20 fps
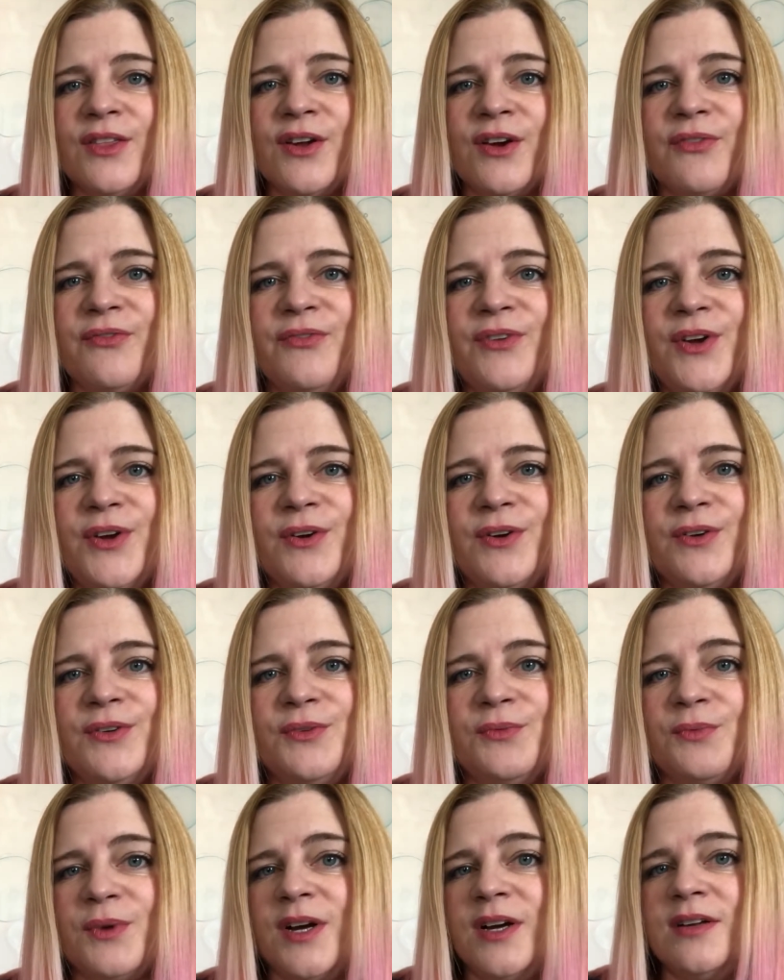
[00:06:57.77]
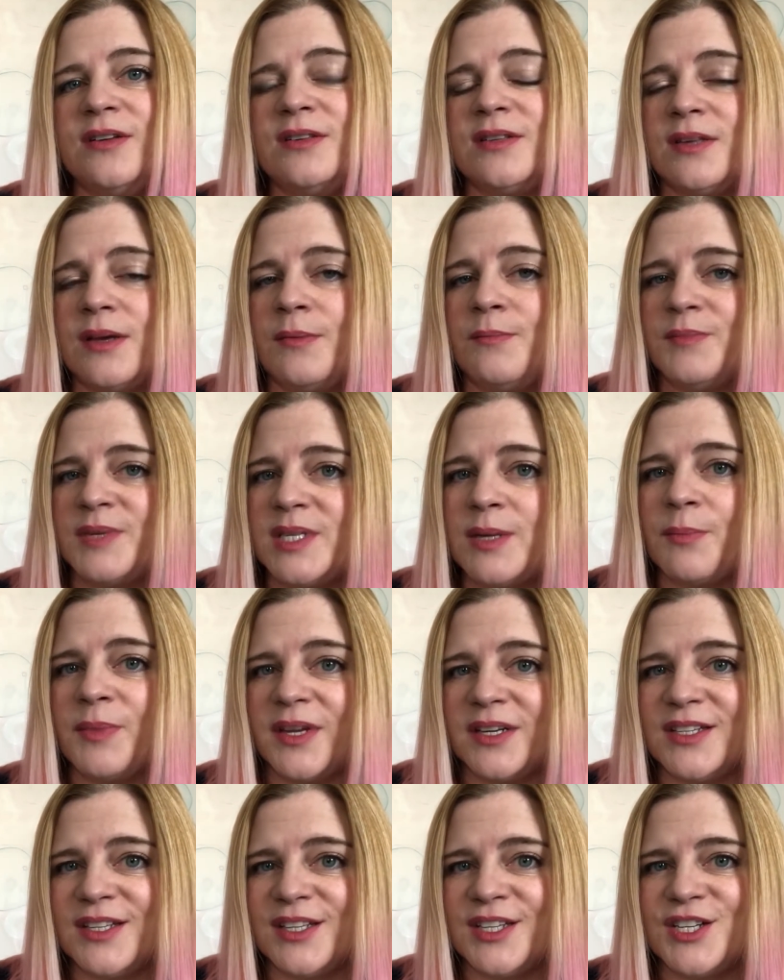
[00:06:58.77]
in their food was
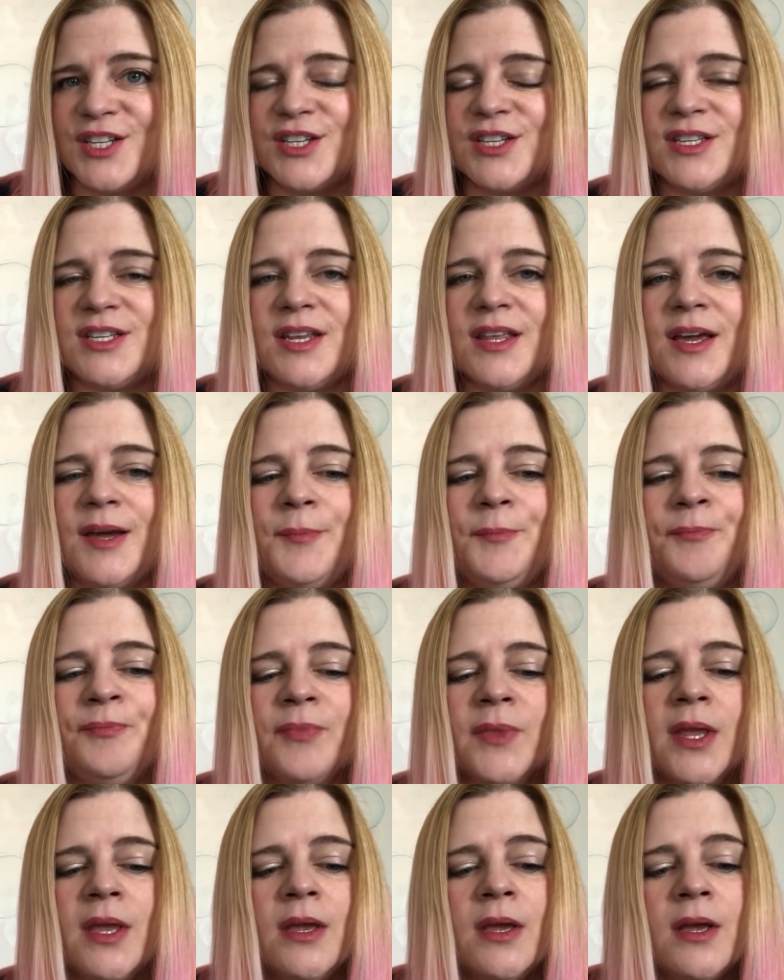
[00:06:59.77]
something delicious to them.